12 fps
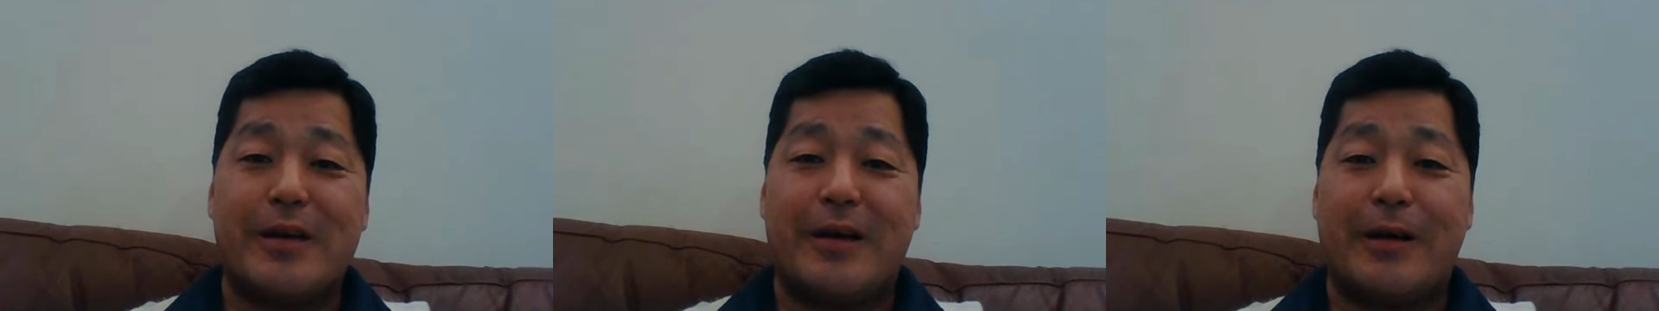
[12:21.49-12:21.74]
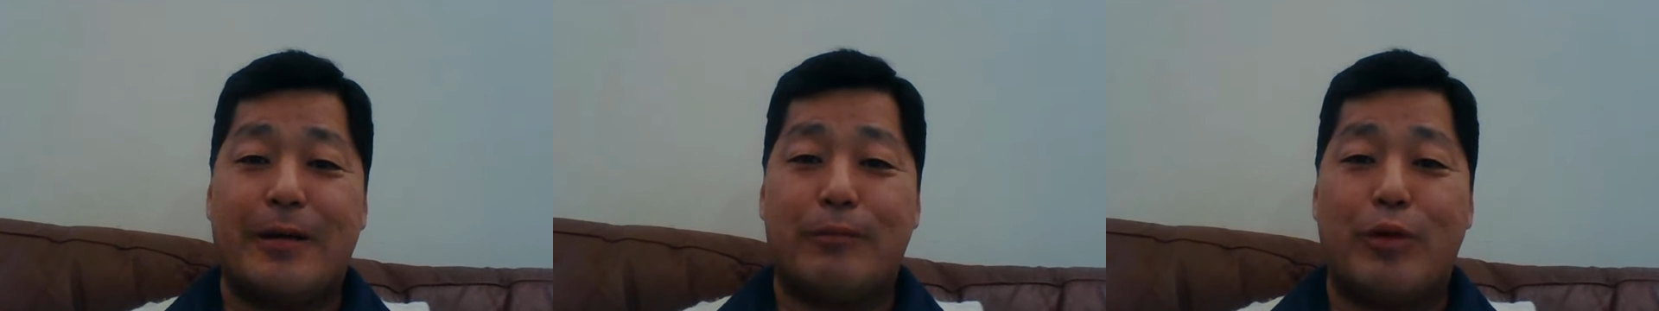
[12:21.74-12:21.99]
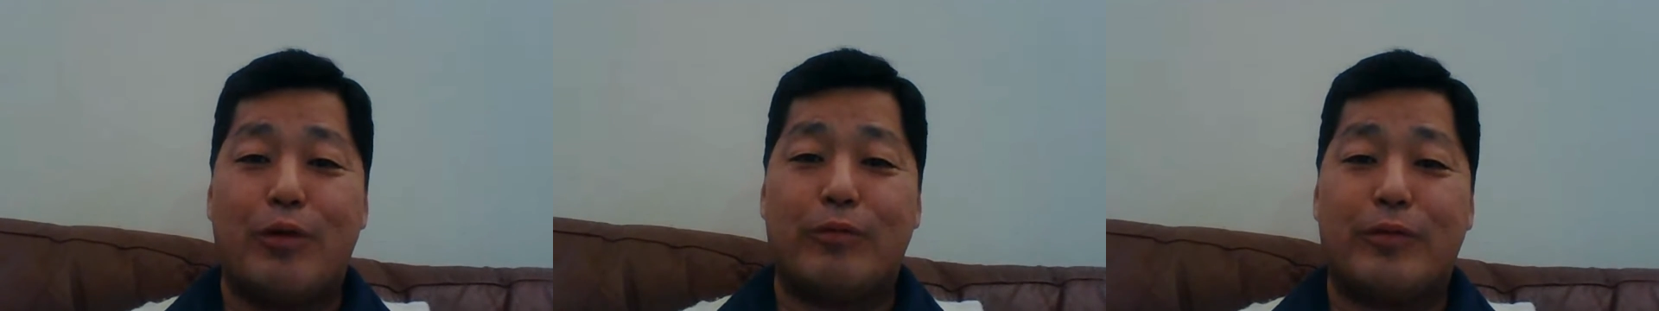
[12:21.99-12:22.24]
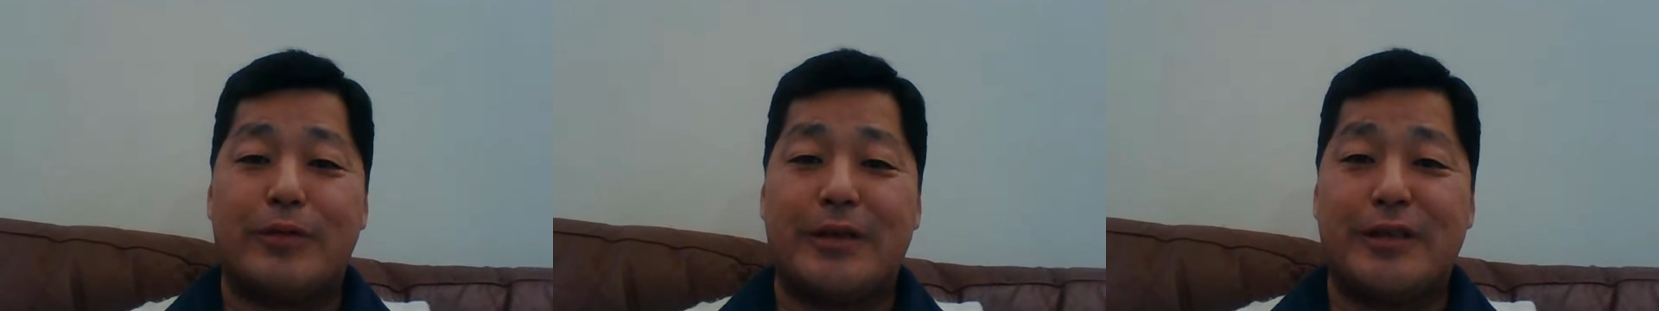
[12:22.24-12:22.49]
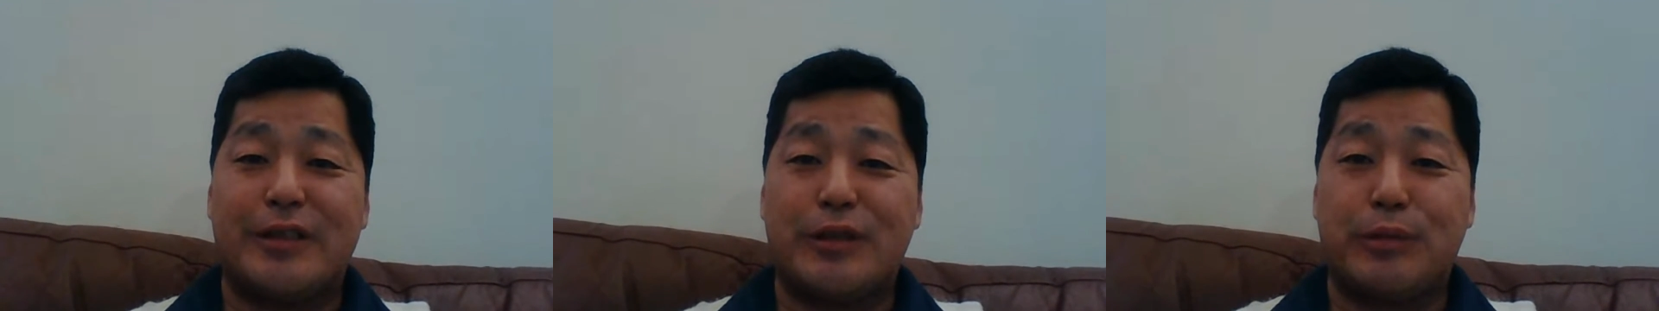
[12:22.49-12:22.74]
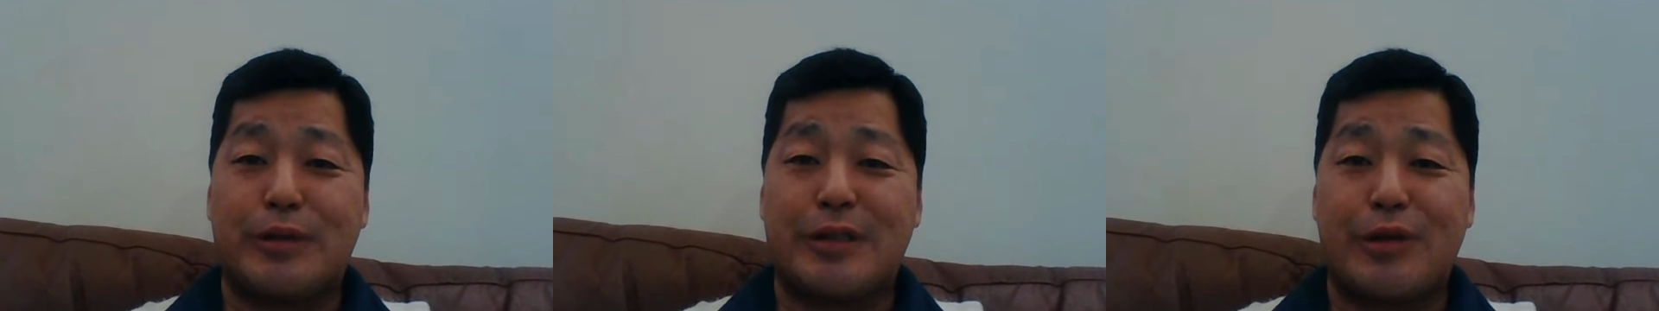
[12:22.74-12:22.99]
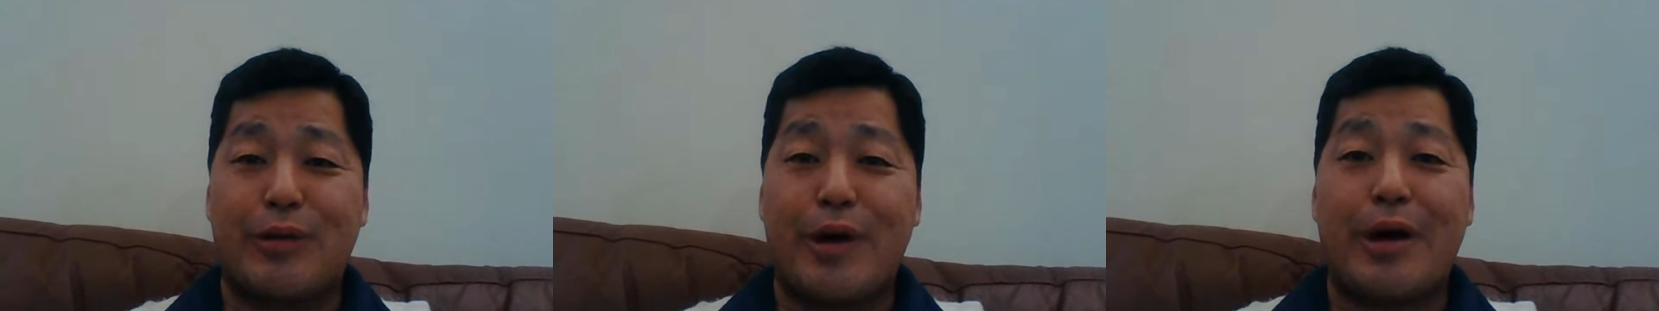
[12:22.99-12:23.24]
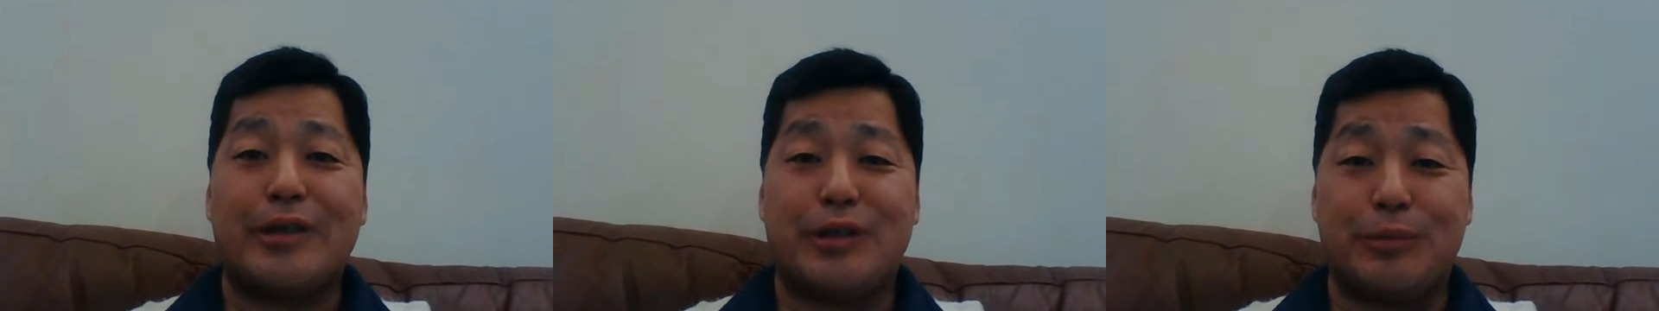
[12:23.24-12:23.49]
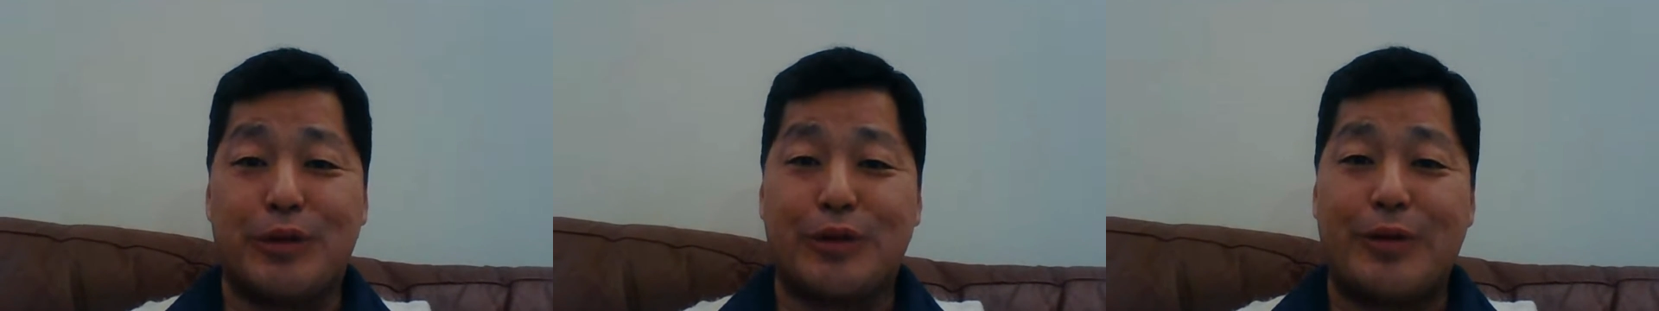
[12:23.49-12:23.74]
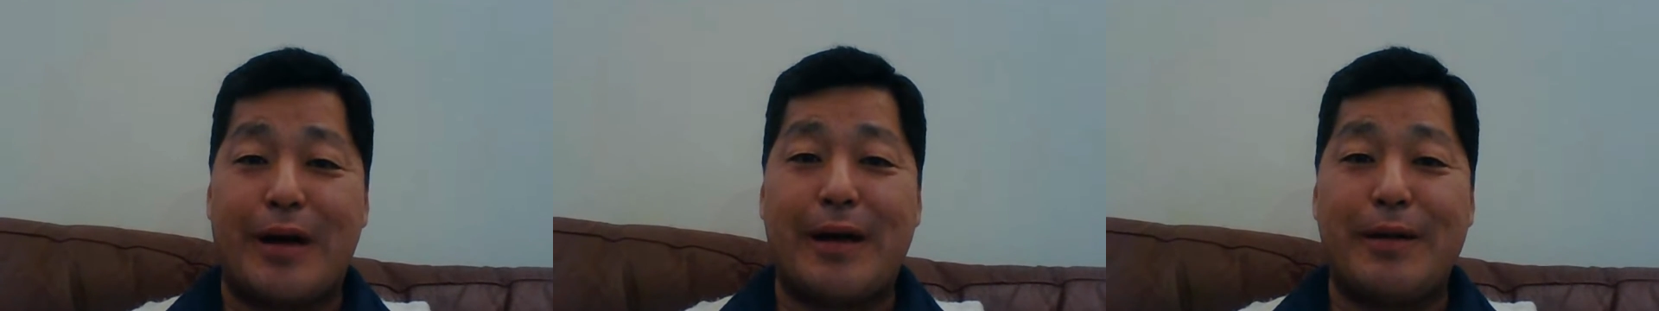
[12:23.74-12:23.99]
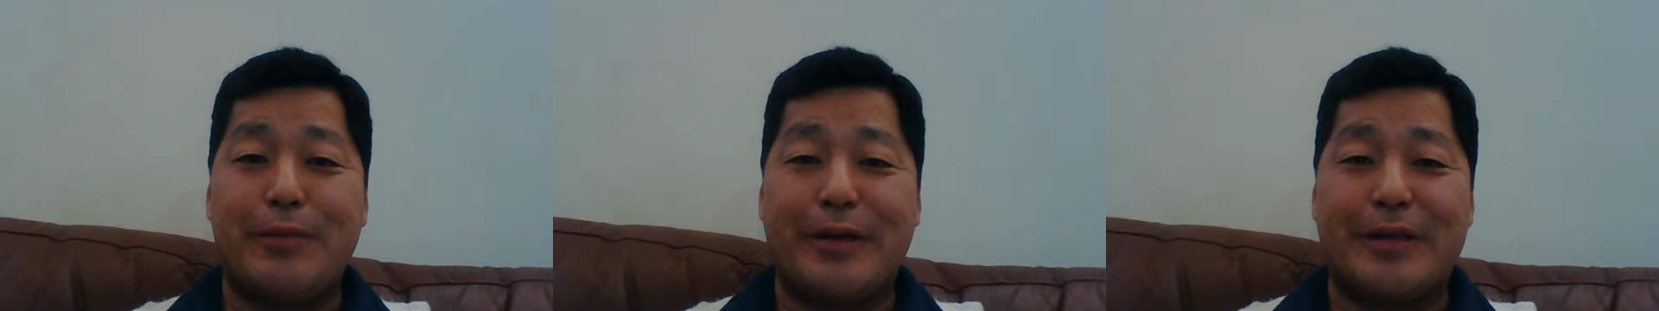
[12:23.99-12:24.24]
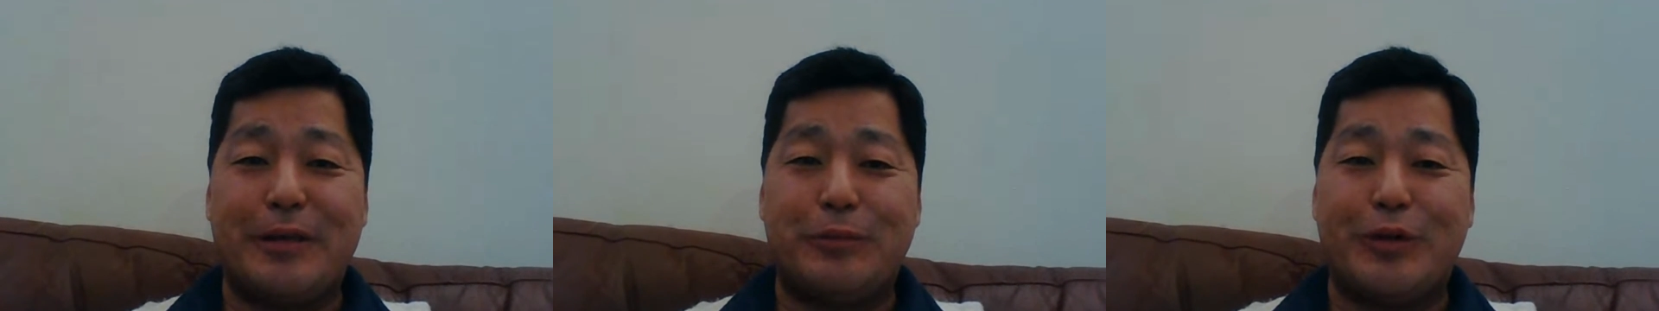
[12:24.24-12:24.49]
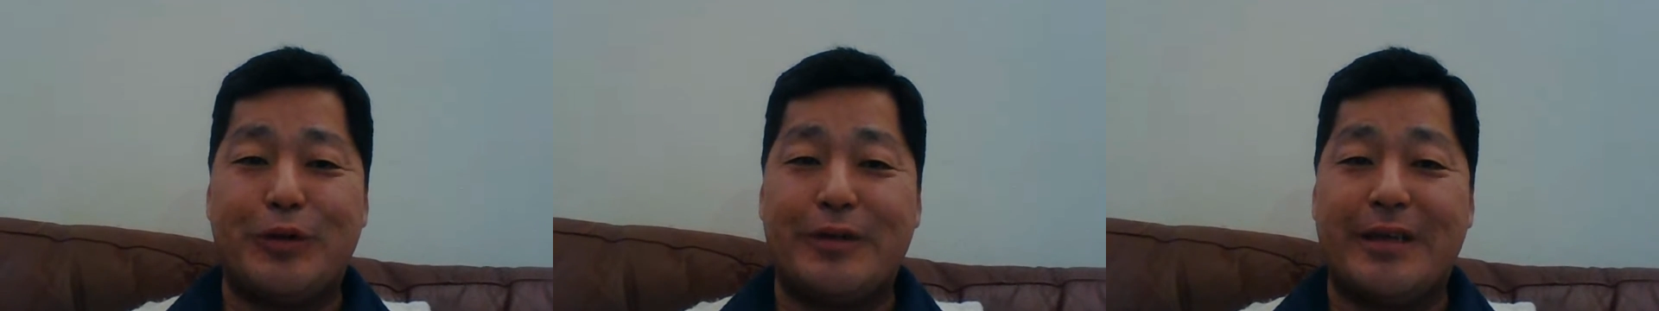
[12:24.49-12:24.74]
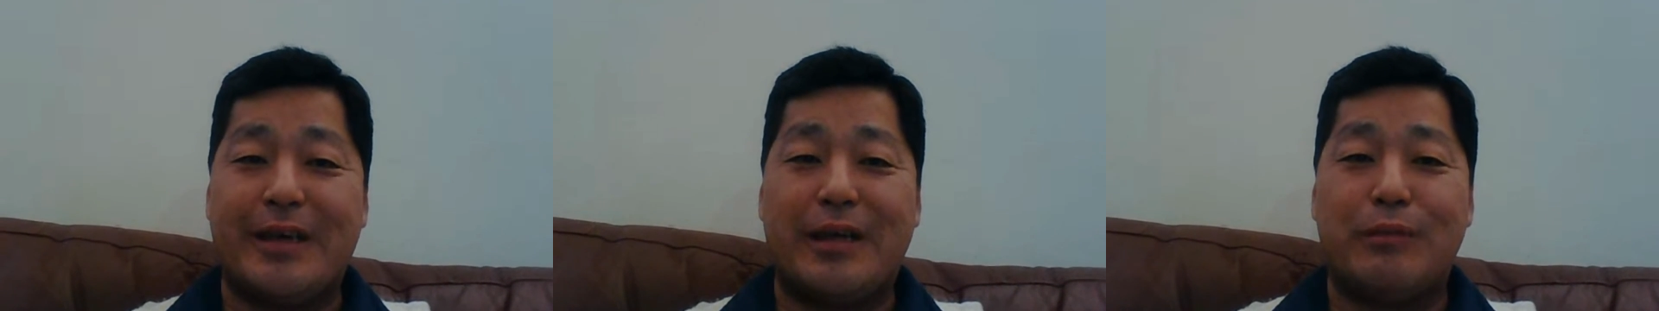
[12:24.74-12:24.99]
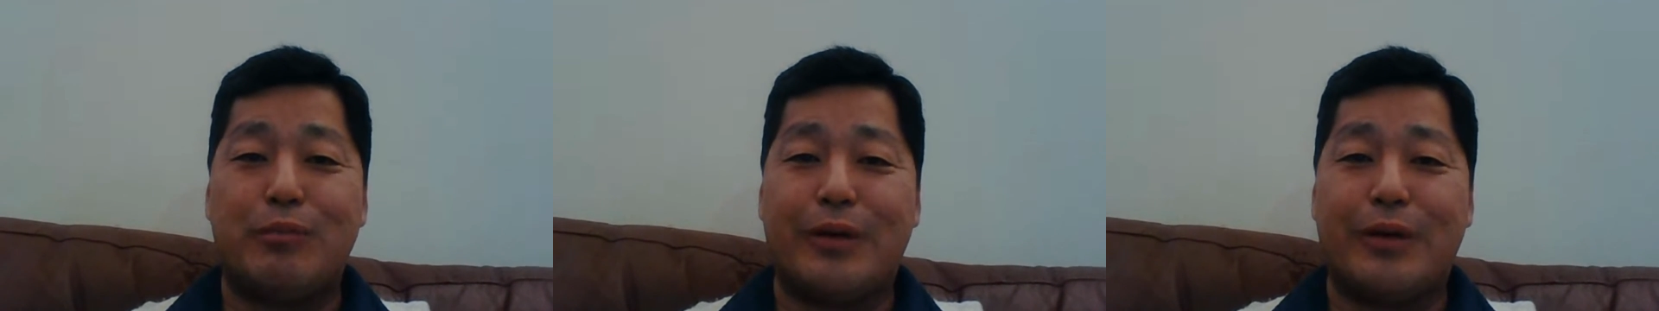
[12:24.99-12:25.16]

Hopefully you subscribe and keep tuning in,